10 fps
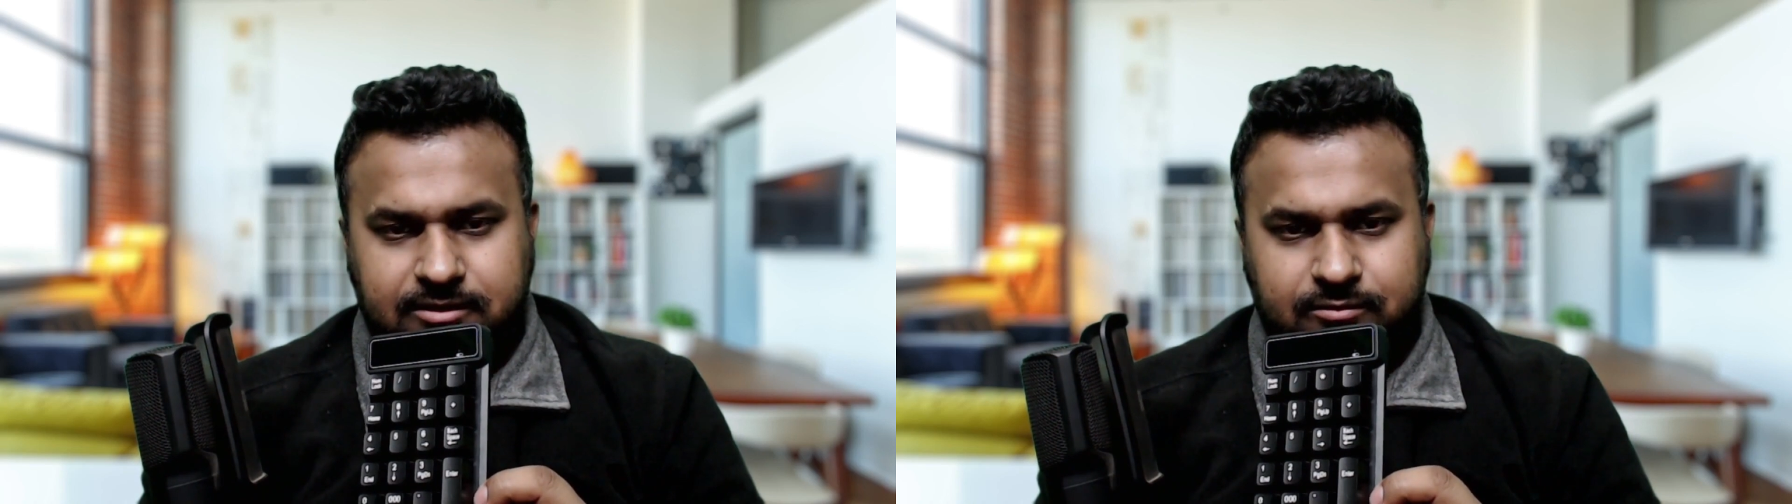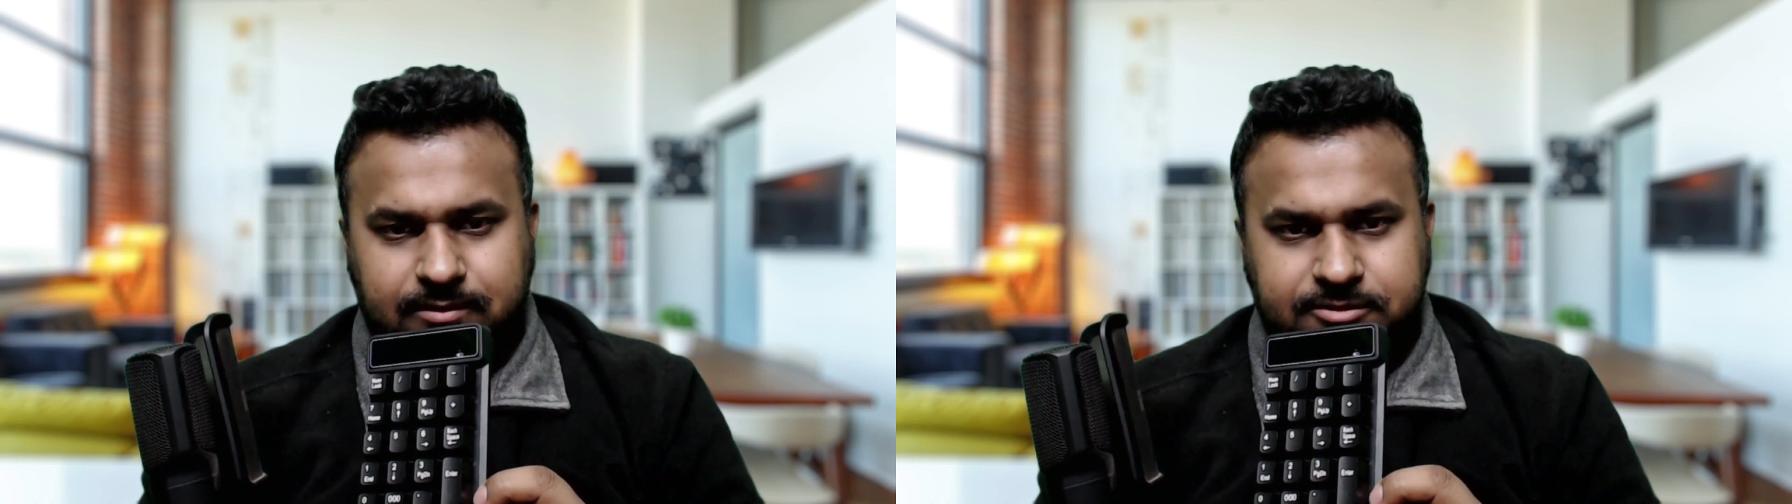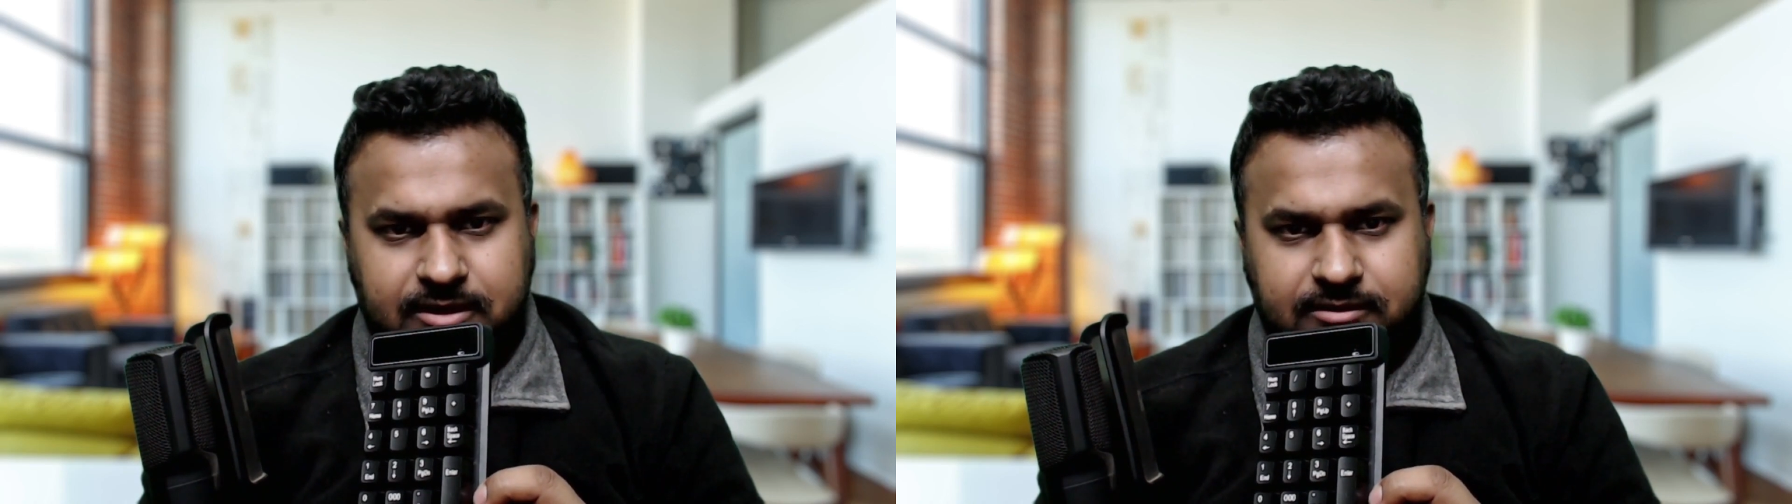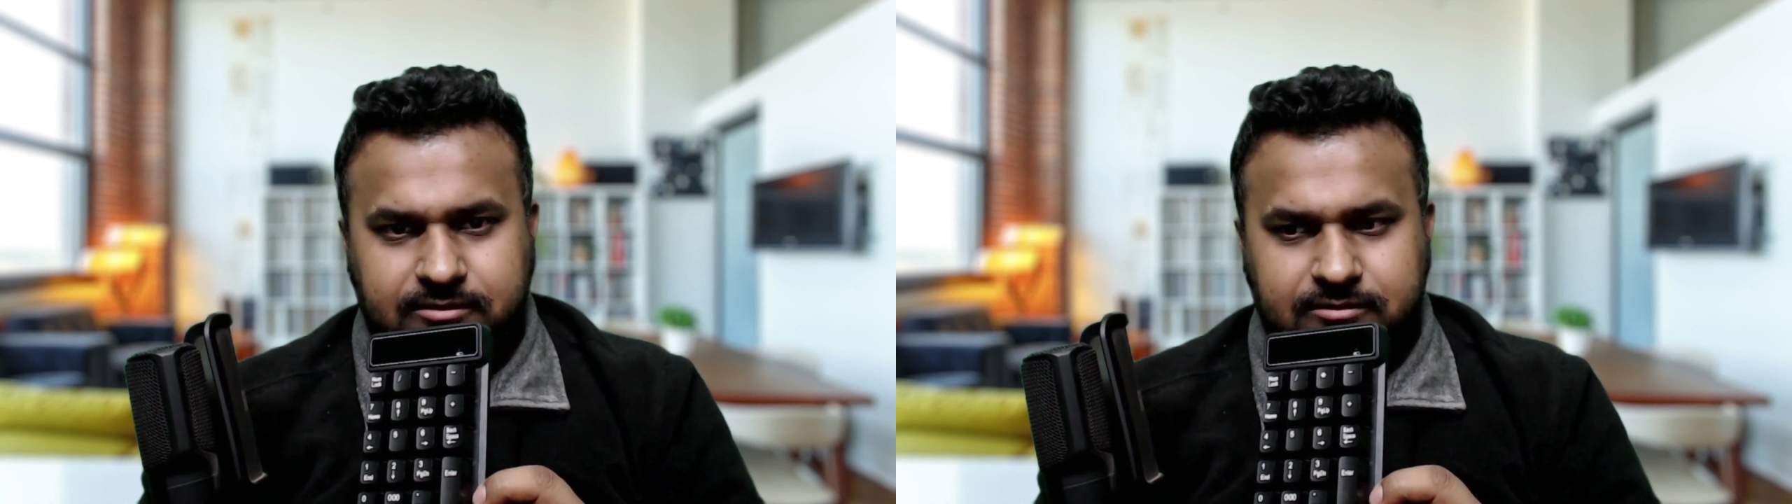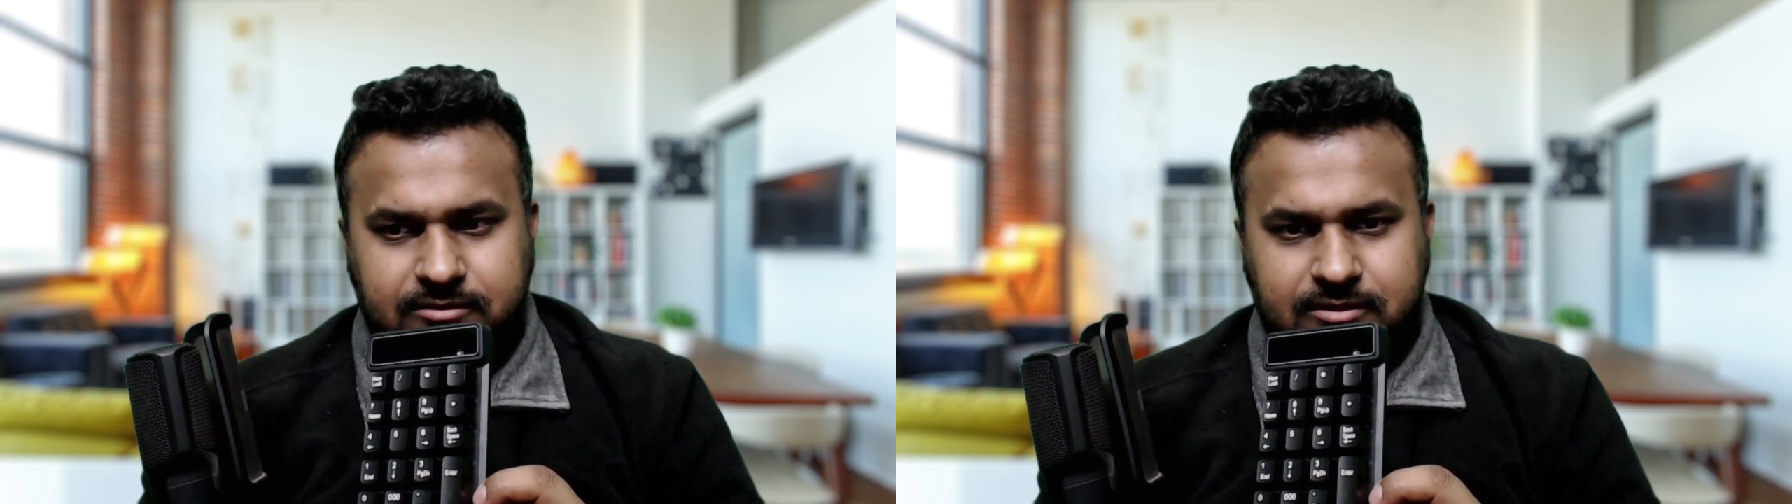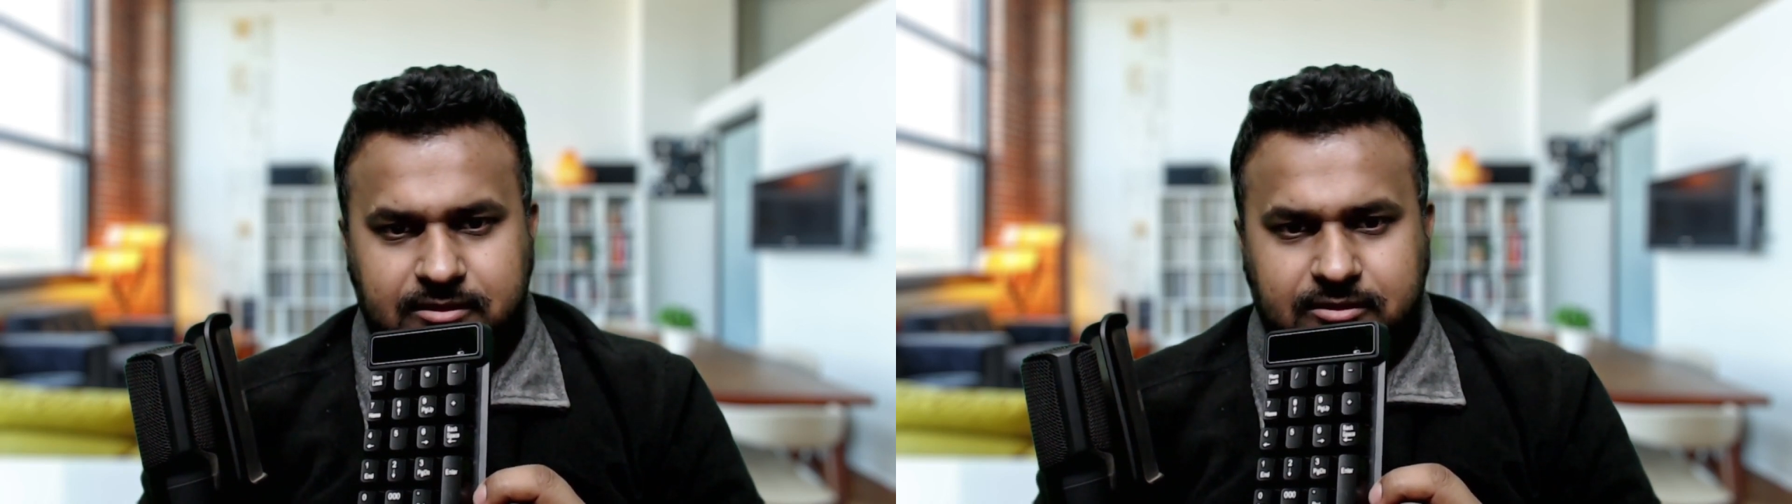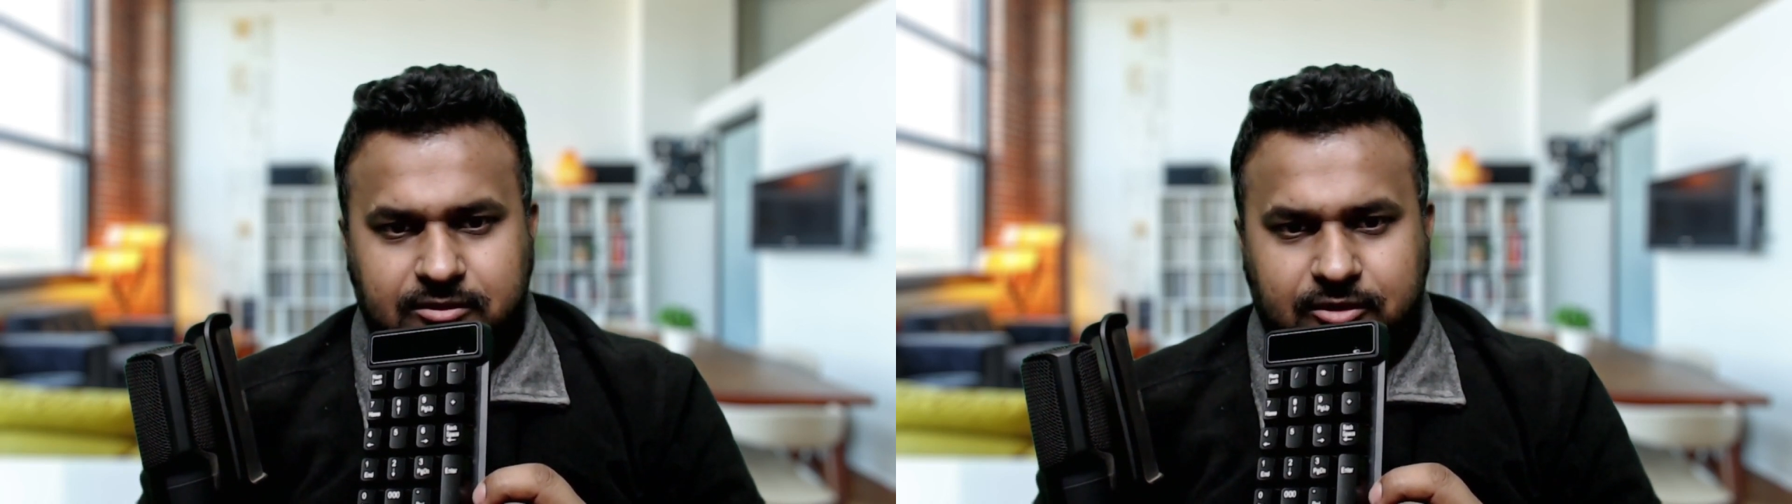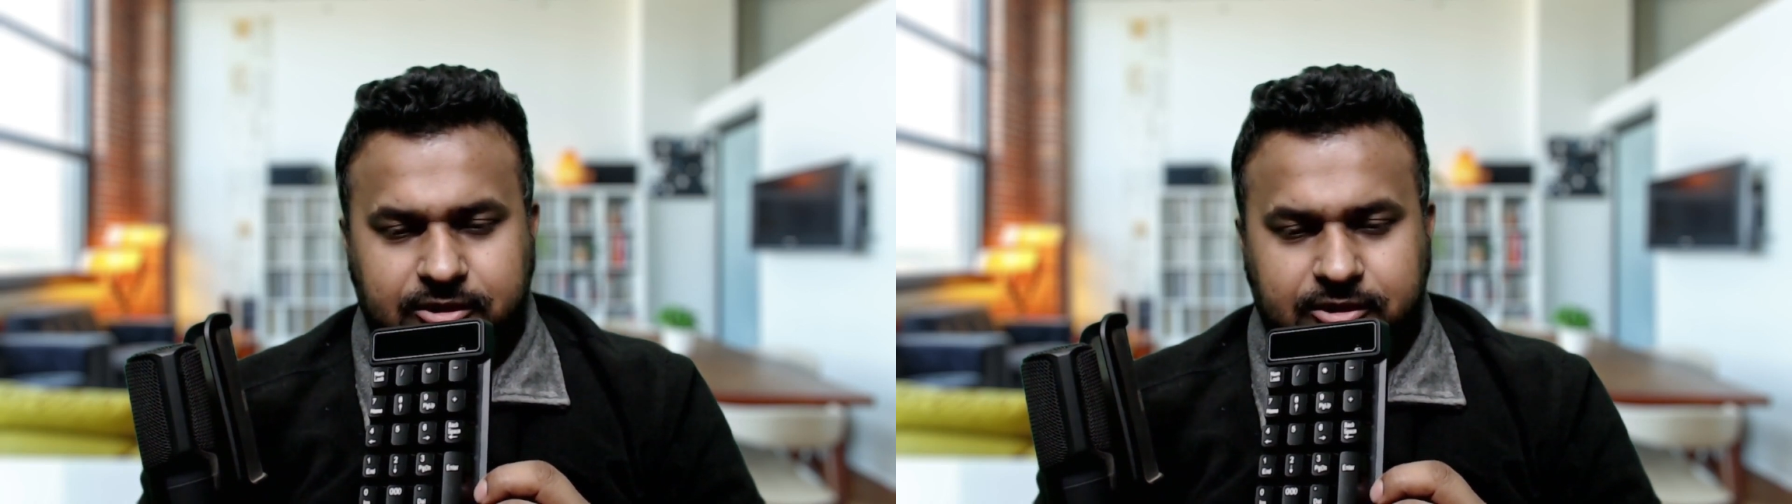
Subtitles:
website or